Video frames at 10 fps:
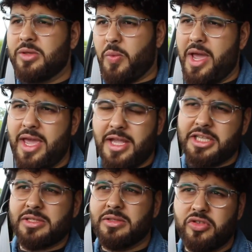The way it
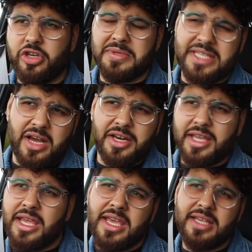just drops down in
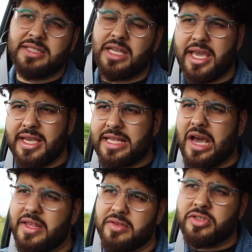gears, the gears,
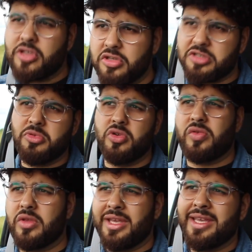how they're so
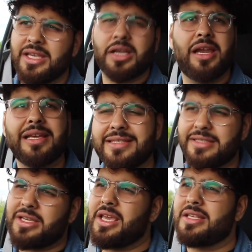smooth, clicks
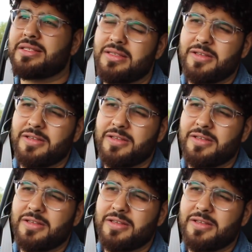into gears,